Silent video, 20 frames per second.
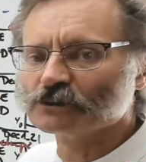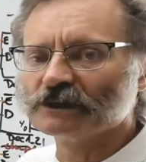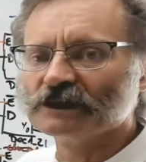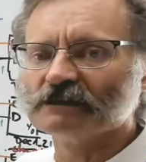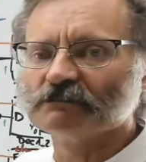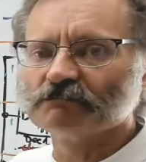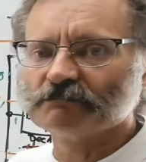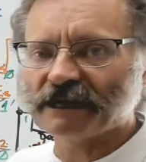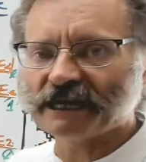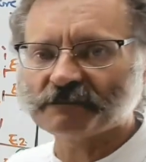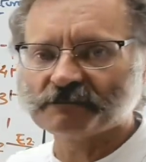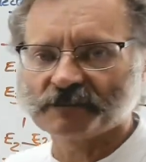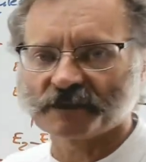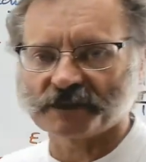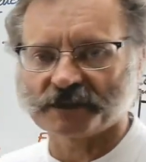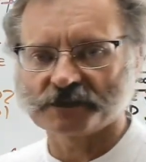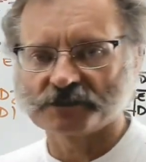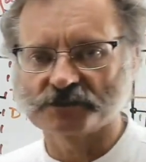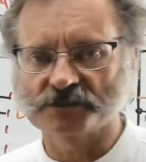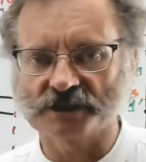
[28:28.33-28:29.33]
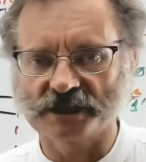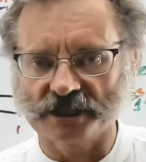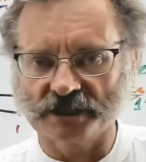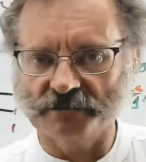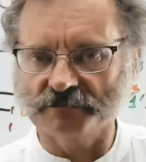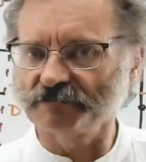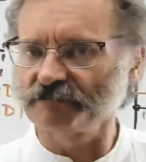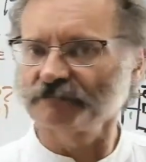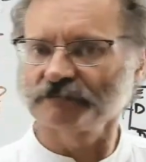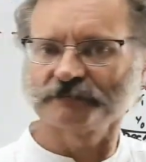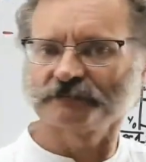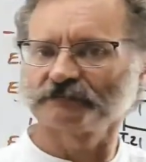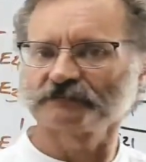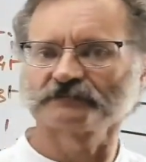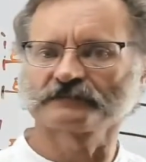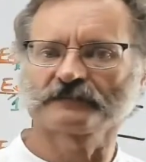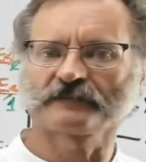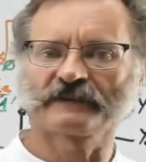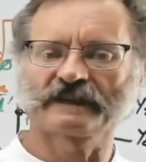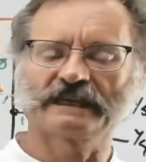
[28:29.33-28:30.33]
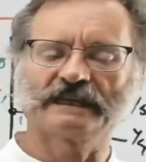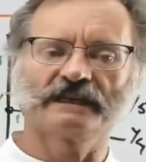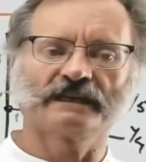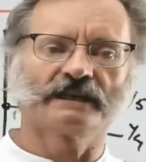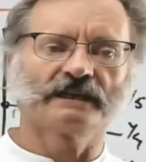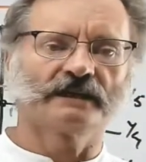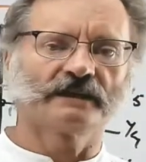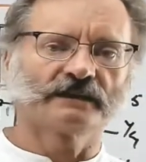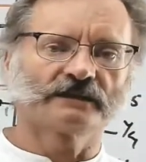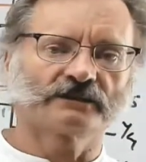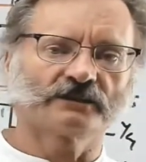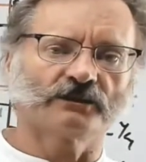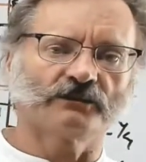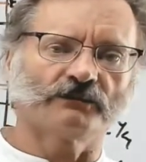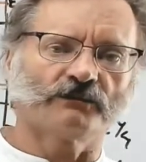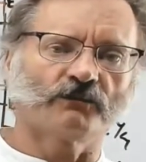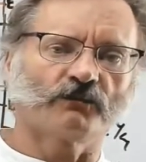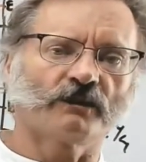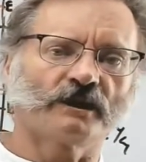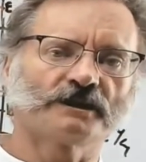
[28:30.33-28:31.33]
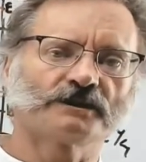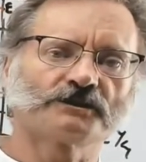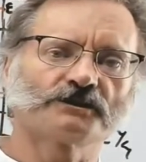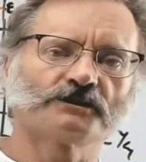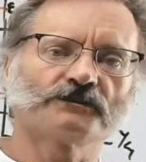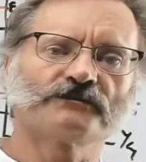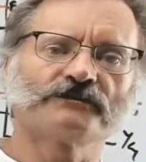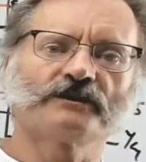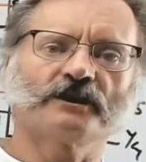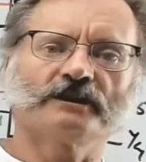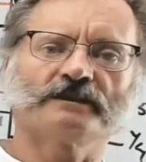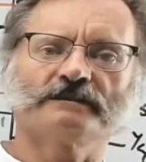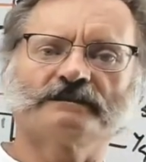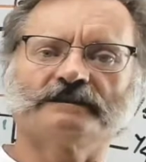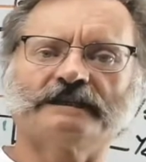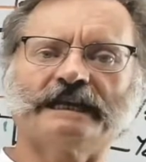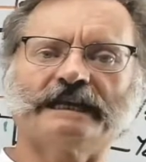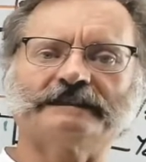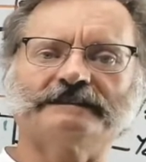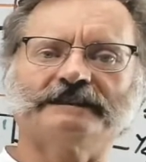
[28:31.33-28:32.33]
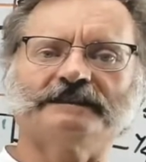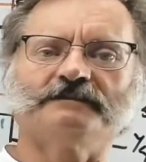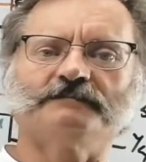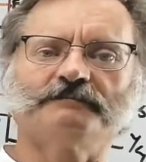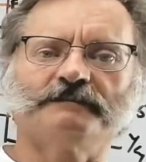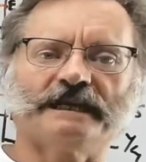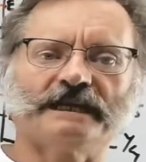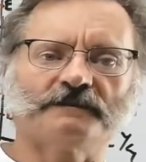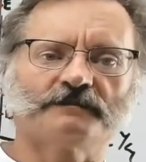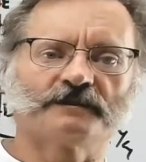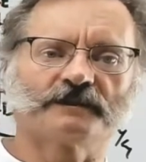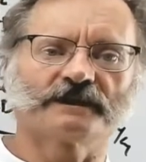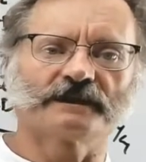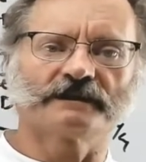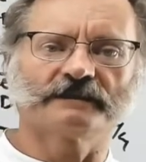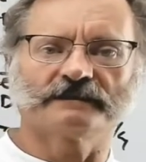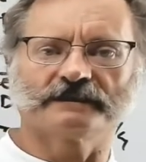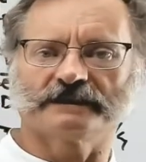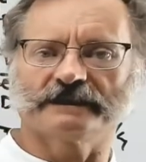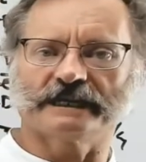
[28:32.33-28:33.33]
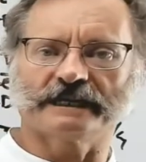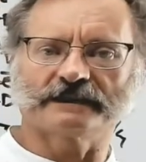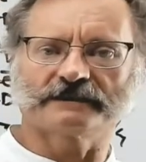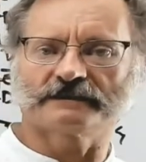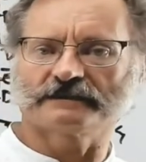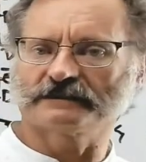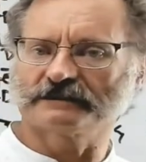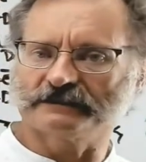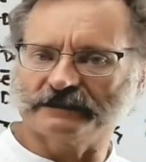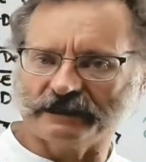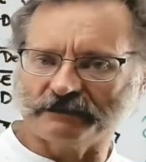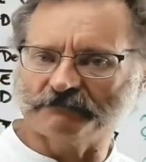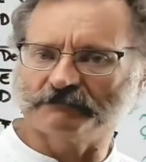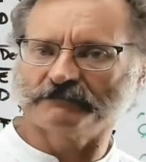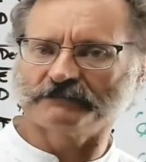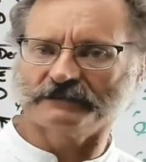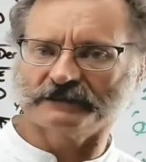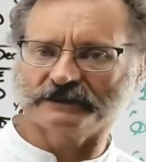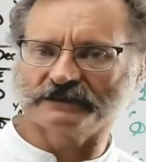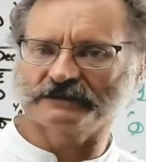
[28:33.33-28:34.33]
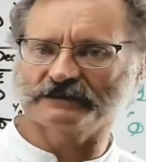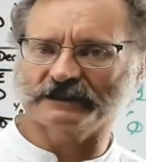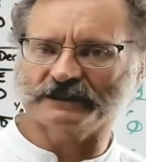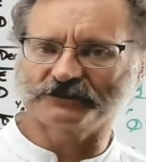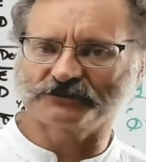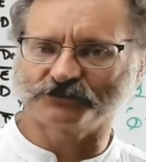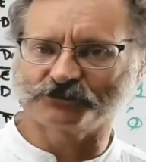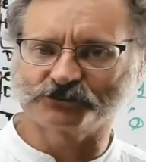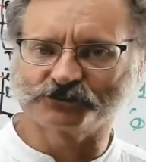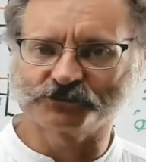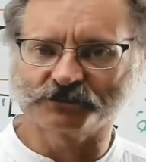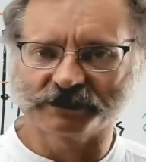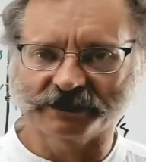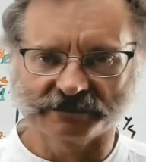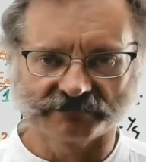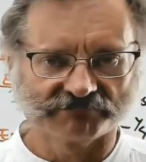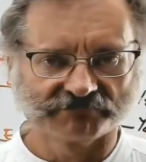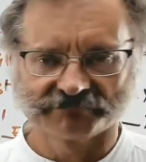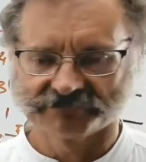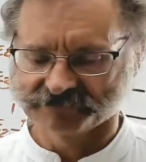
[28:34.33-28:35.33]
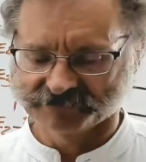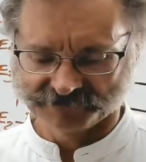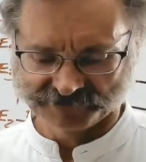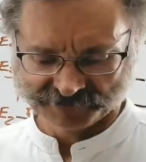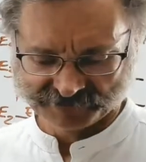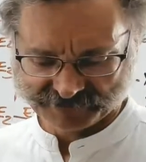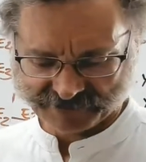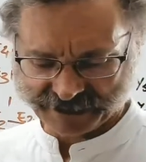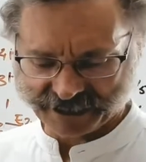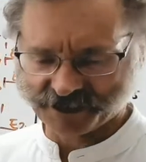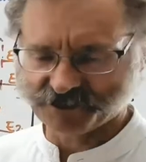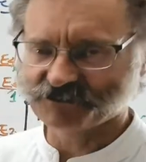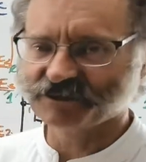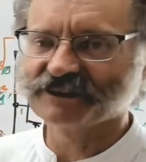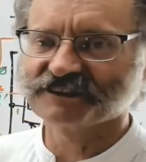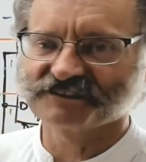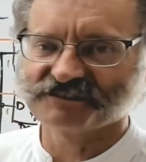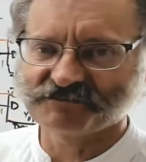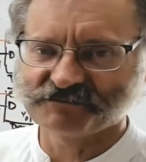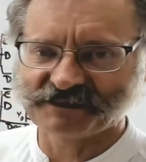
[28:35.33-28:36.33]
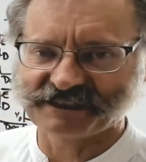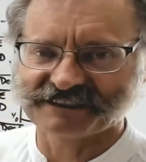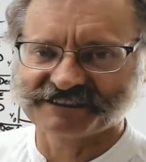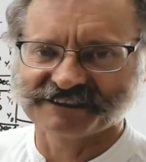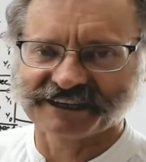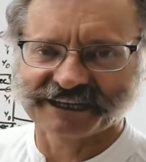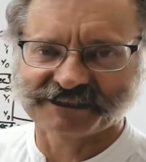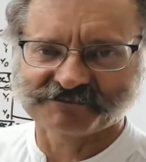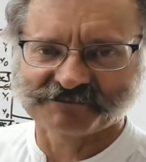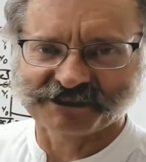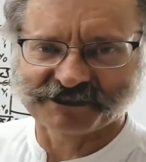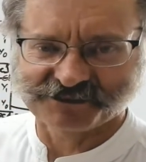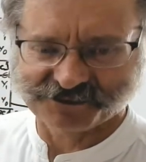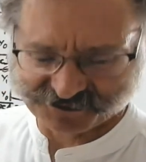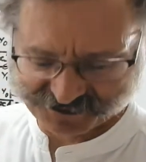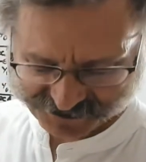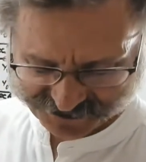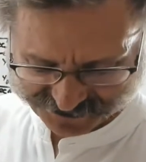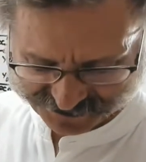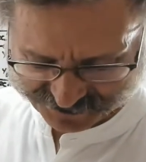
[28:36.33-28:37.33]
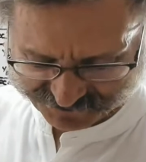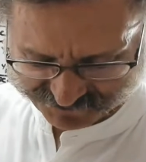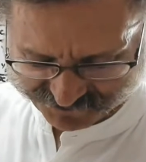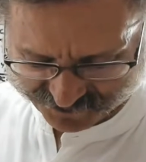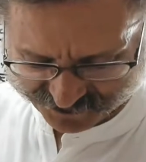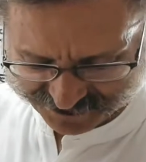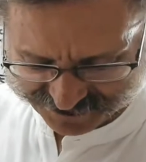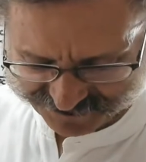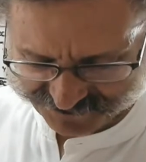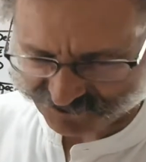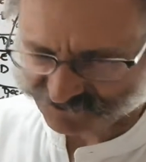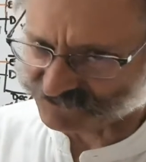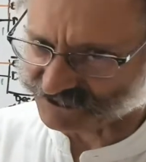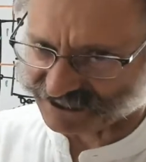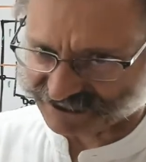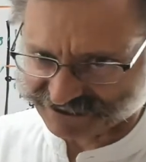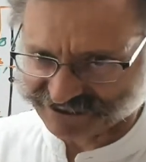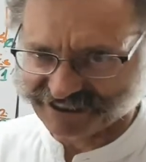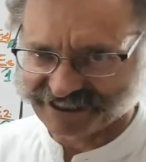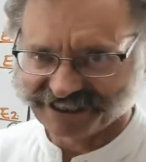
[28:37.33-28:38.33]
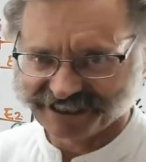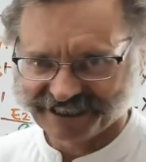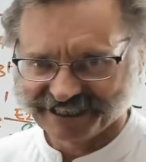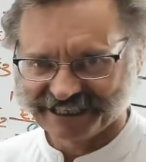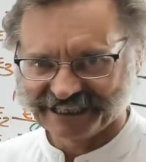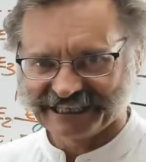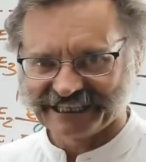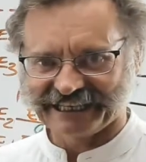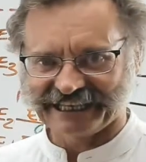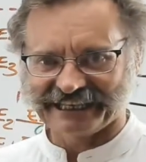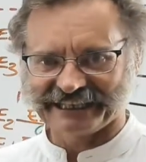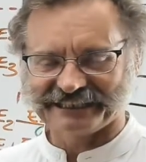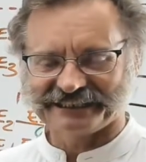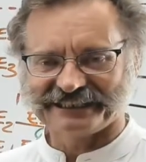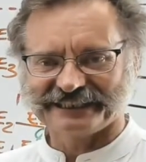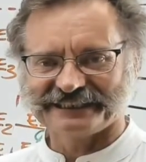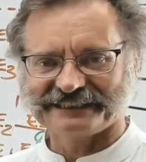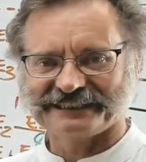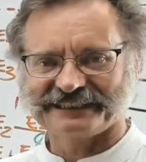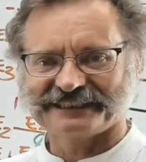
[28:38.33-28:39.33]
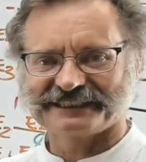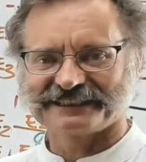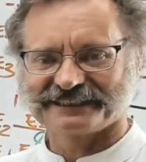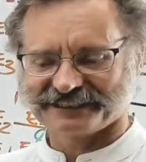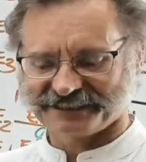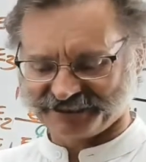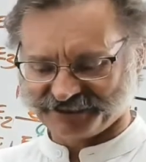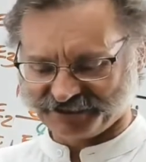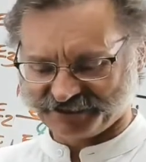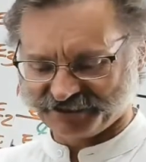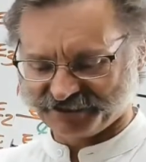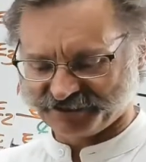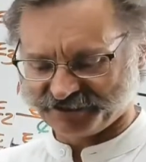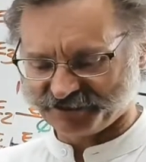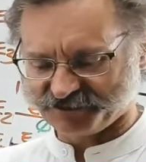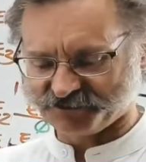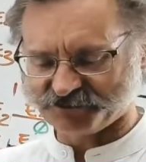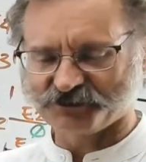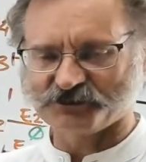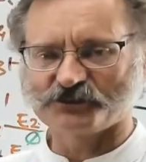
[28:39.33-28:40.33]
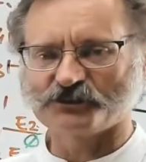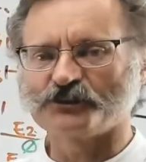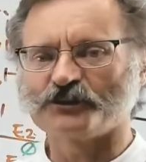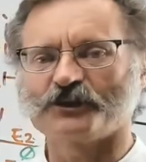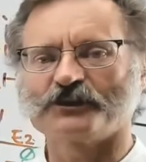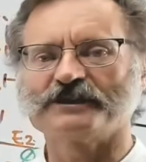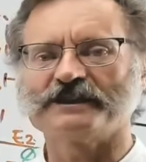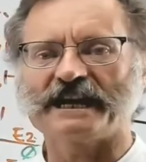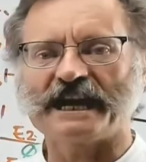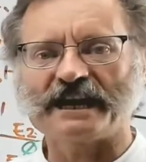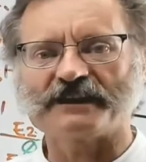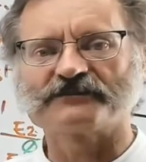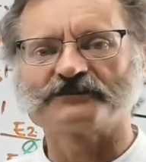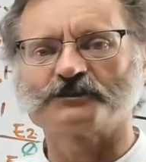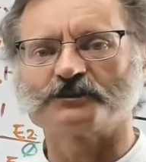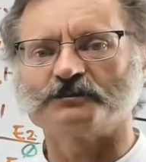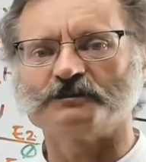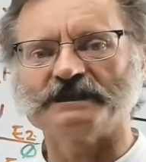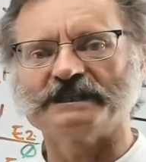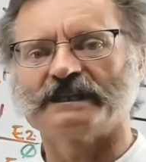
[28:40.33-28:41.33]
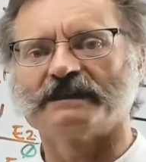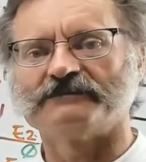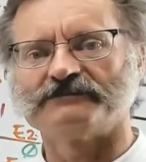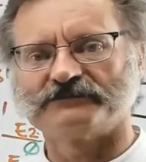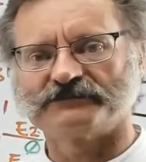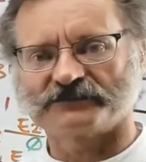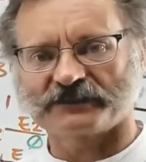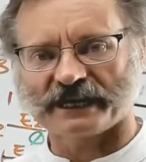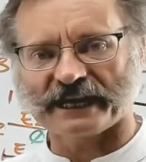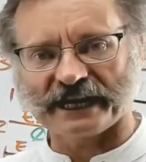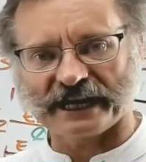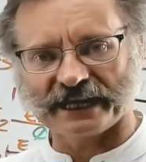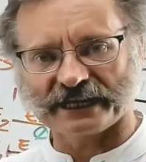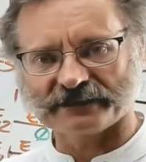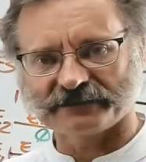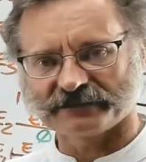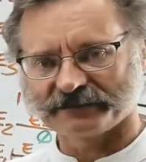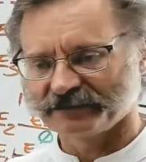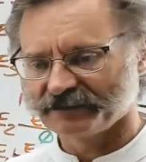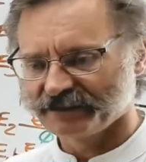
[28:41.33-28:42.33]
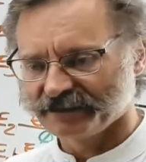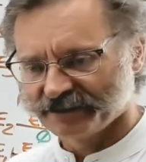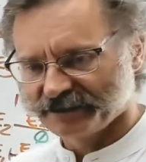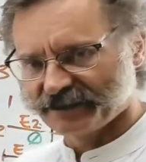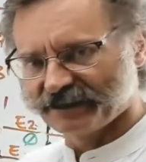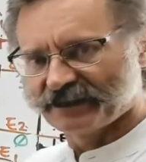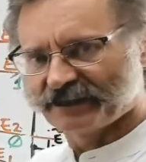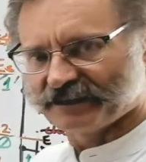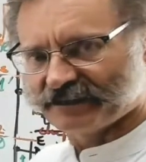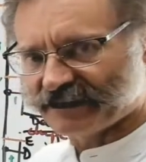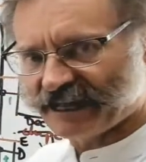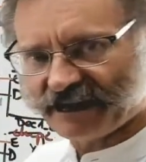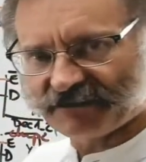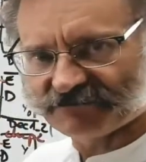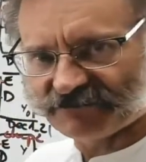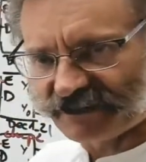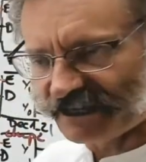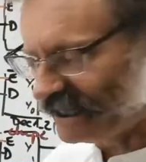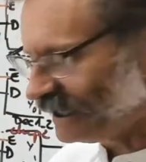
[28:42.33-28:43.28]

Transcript: paper, you see. So once you've done that in paper, the next step is, as usual, I will repeat that because it's the point of it. This is, you don't have to be afraid never